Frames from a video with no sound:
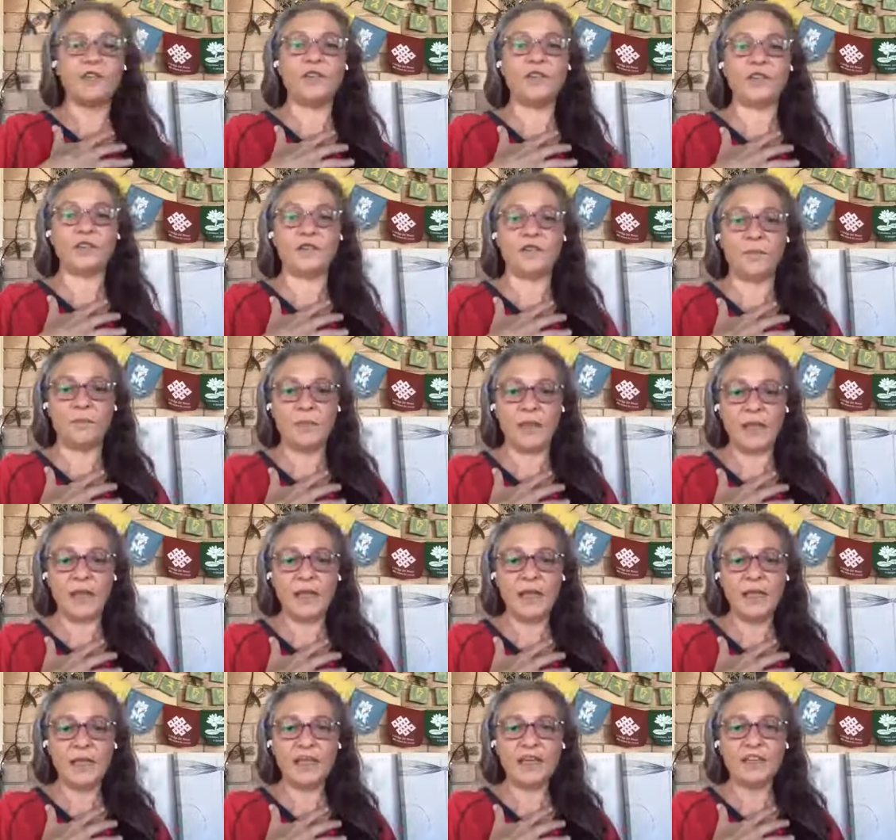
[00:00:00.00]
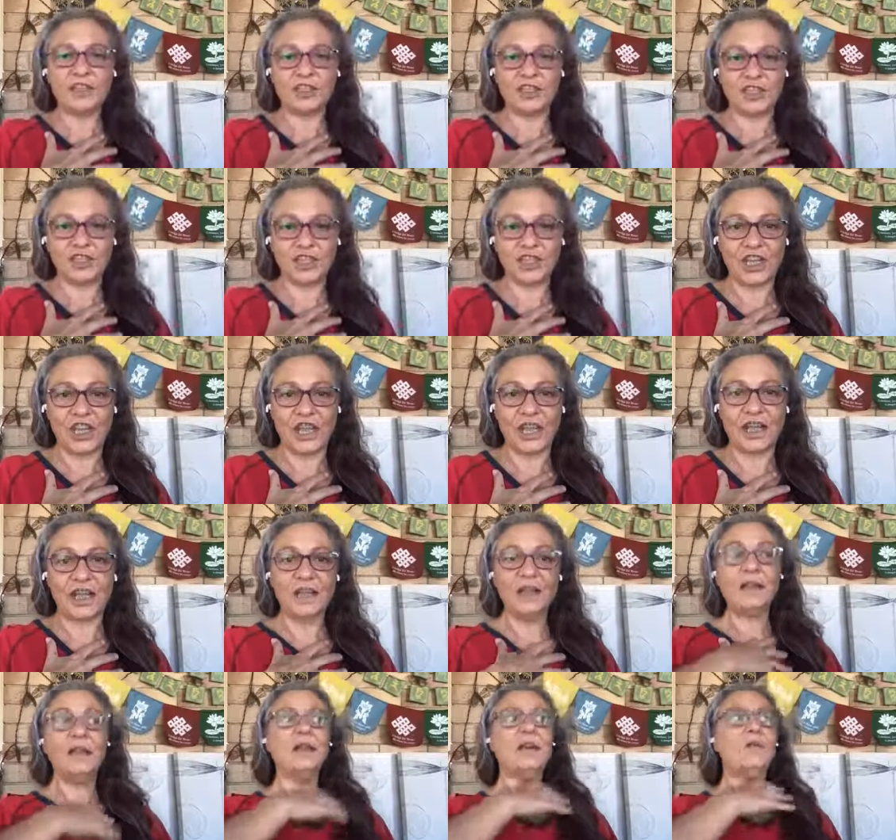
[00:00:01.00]
this for me to
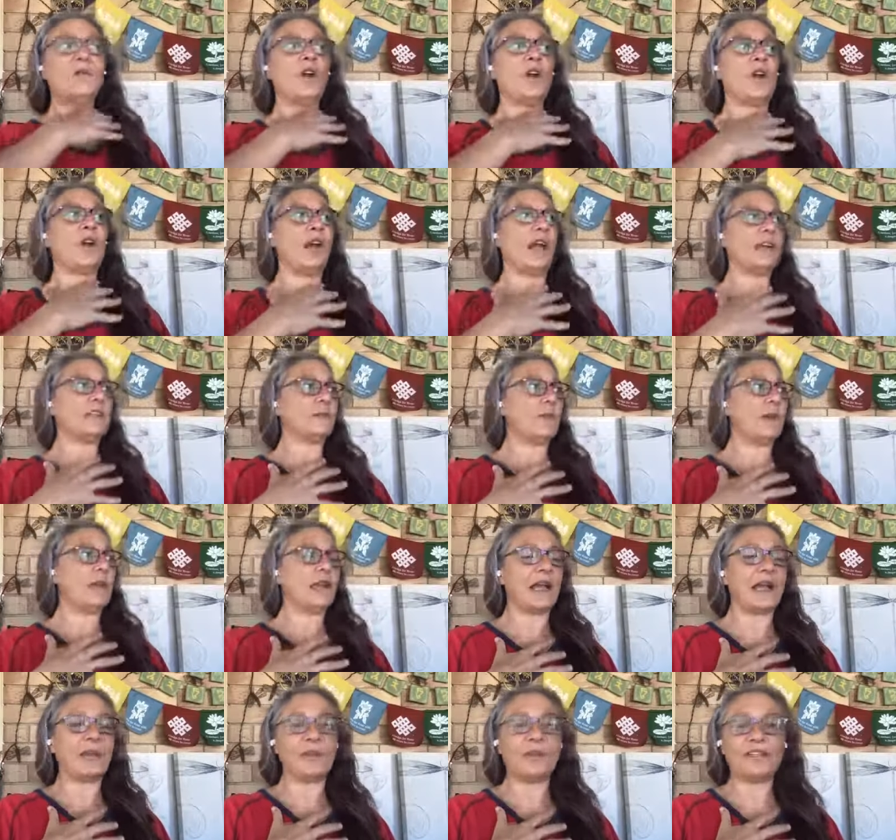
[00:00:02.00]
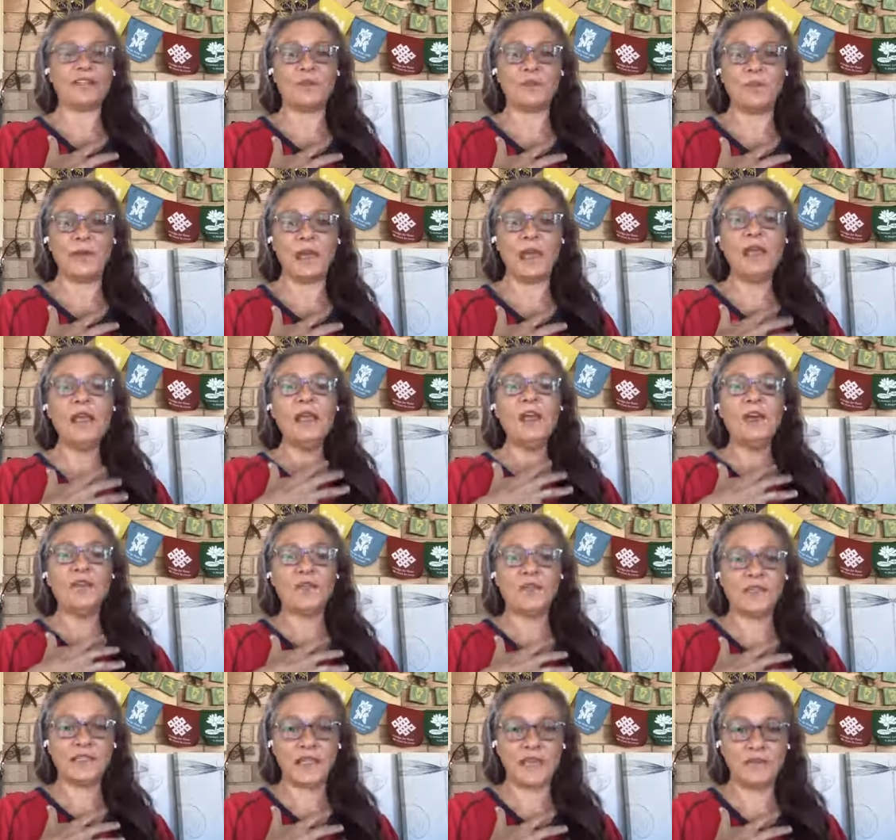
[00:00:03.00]
share what has been coming to me
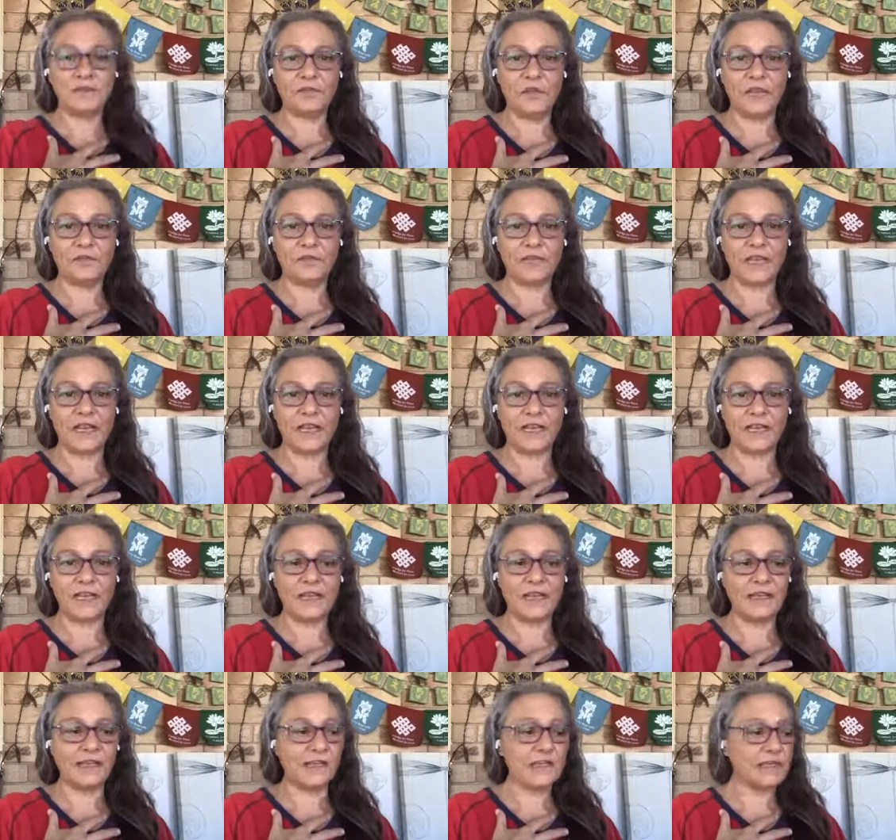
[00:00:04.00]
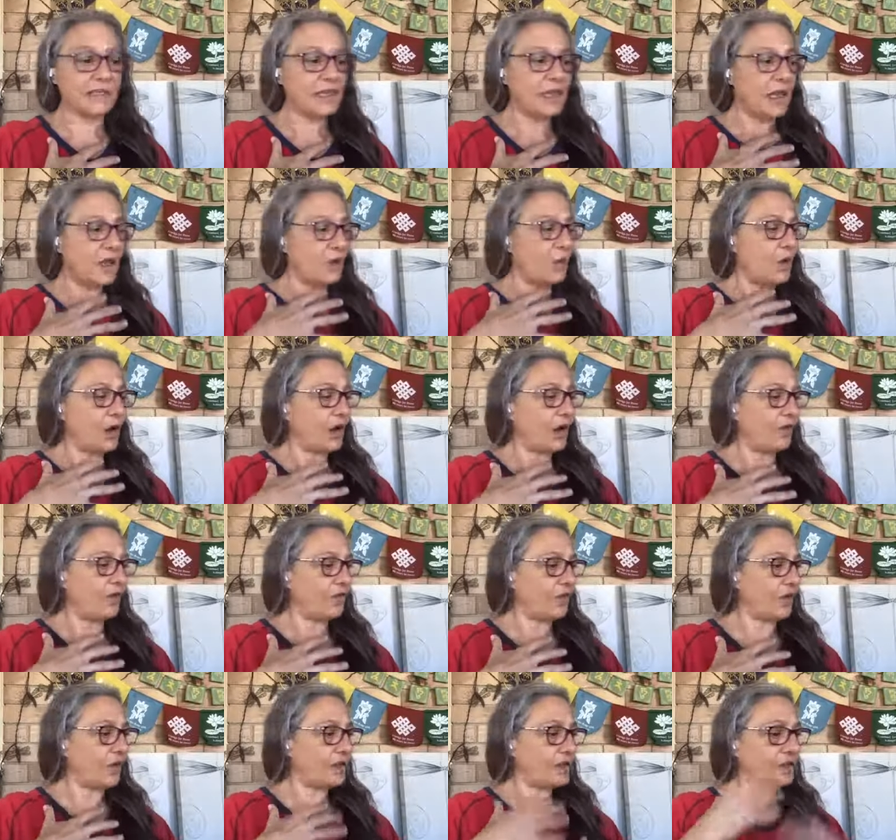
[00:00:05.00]
for 10 15 years when I
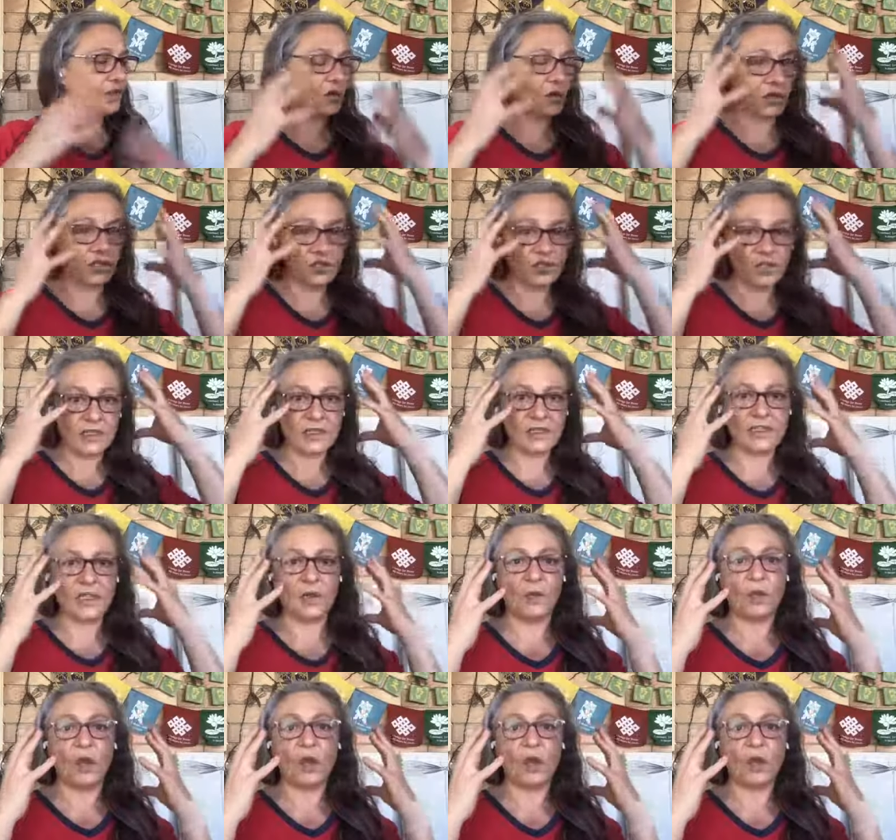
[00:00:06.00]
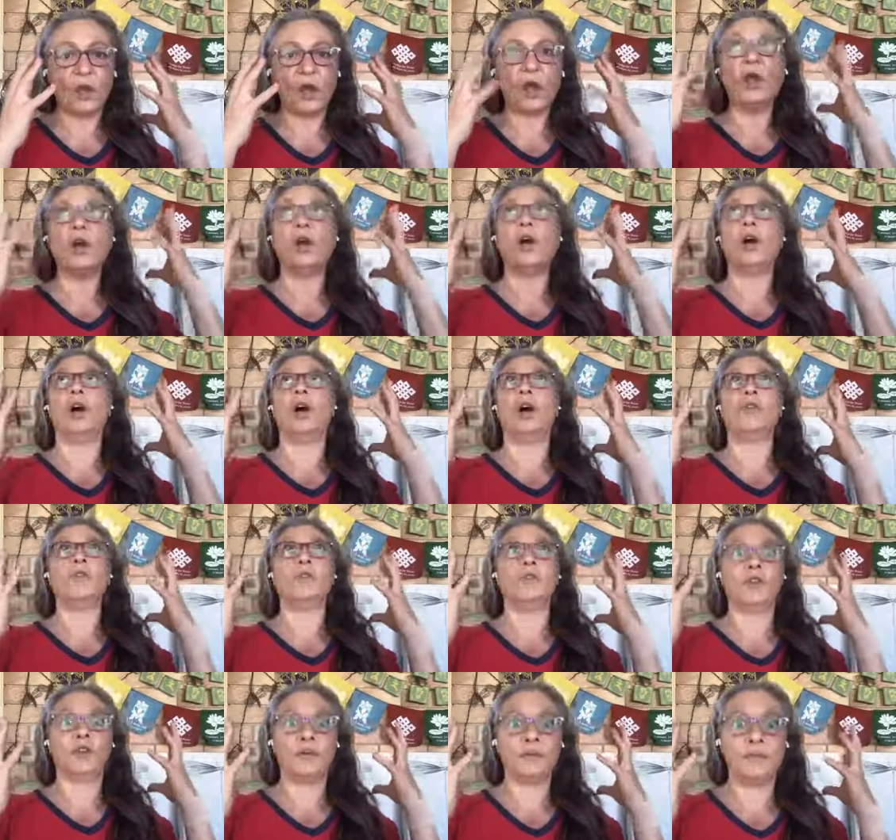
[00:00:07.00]
first consciously awoke I've
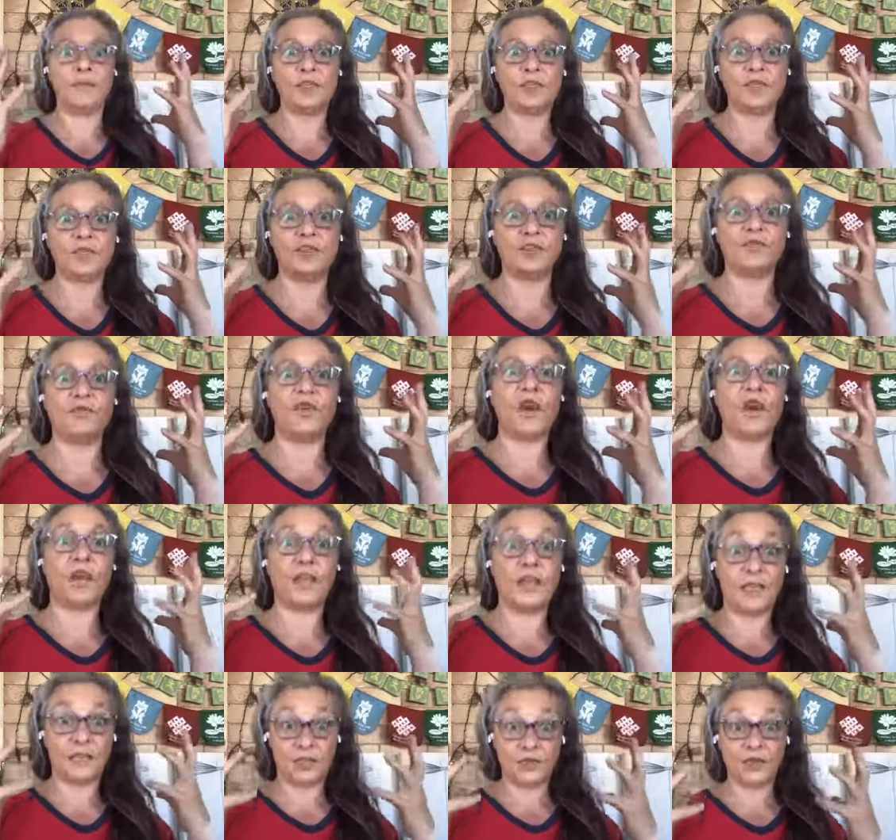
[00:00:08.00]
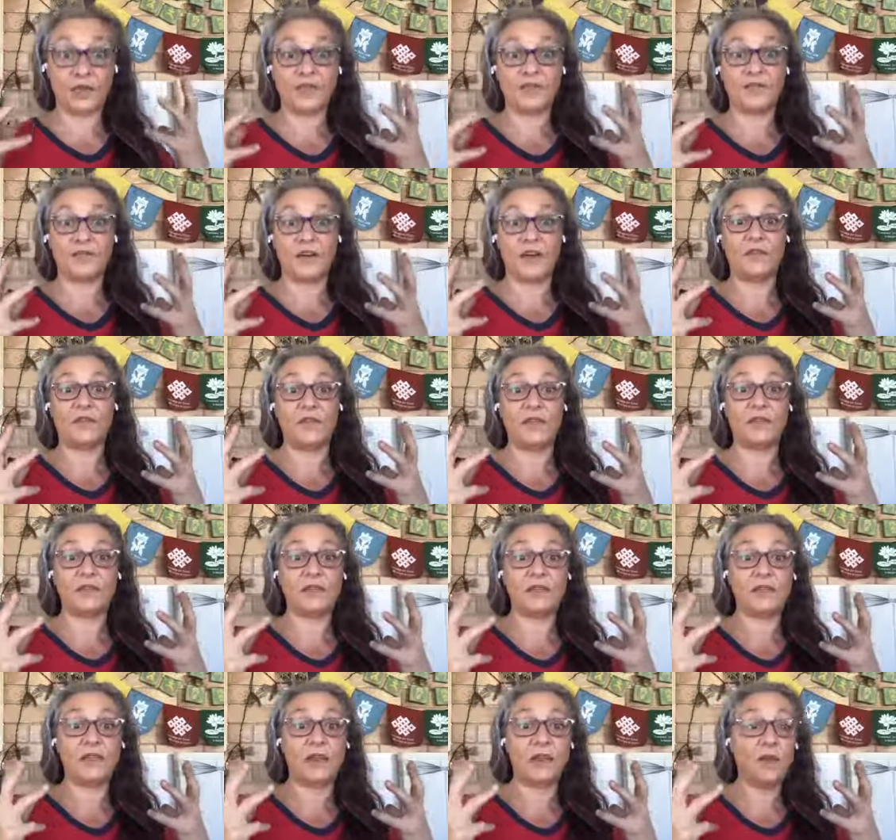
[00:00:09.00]
got a mission and role here 25 years
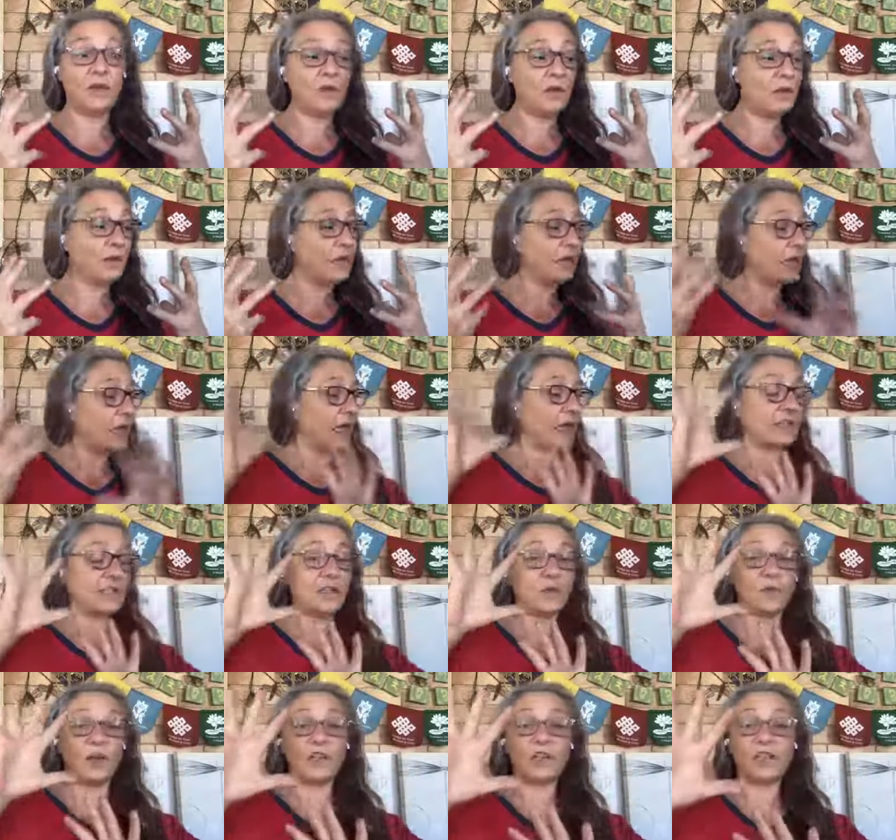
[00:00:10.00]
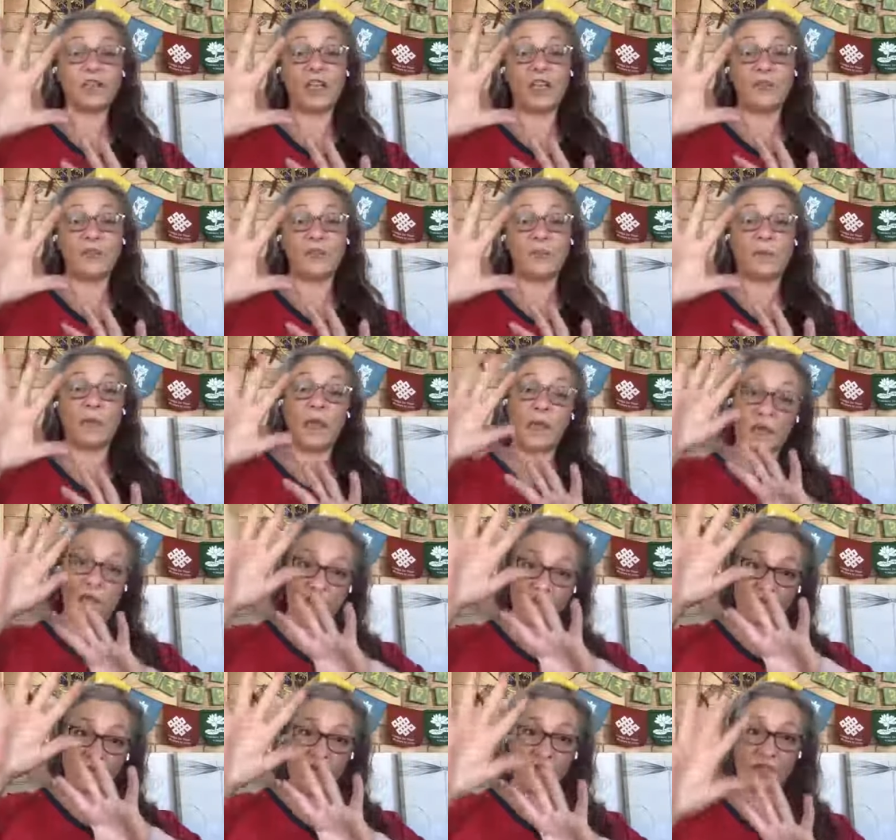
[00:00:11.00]
ago, and so I share for me,
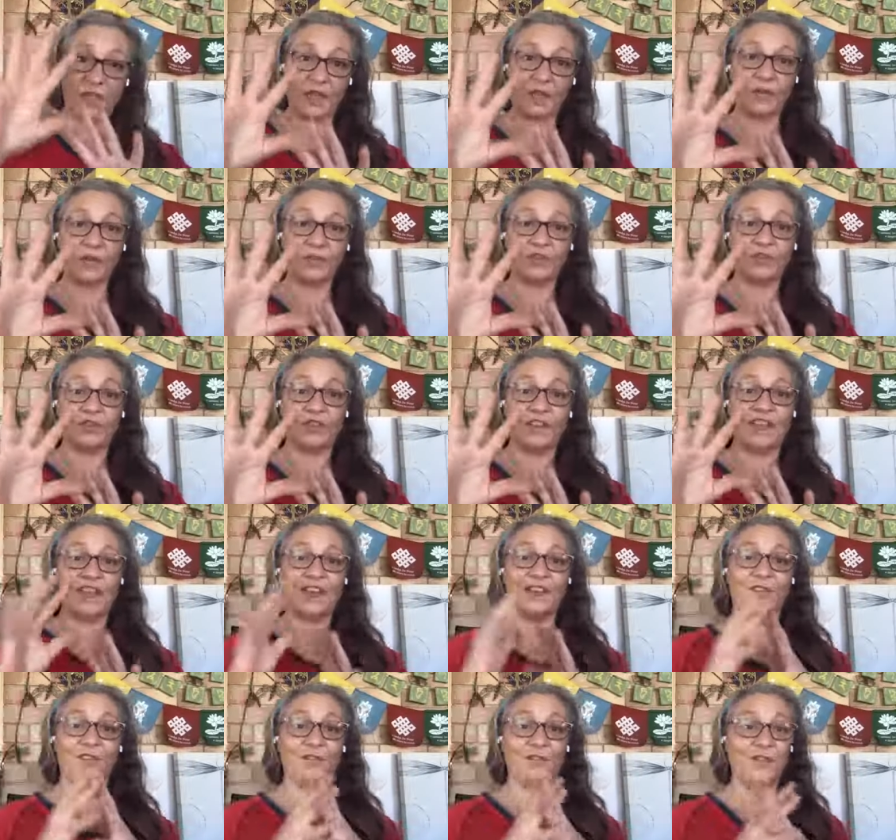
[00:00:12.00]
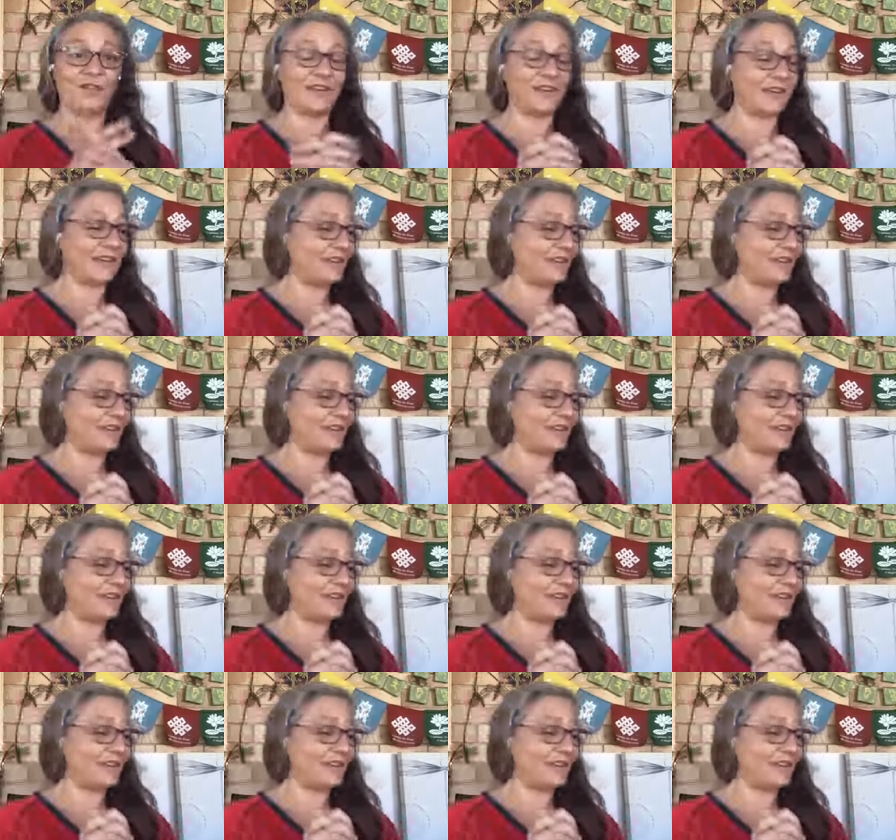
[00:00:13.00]
and you take what you need off it.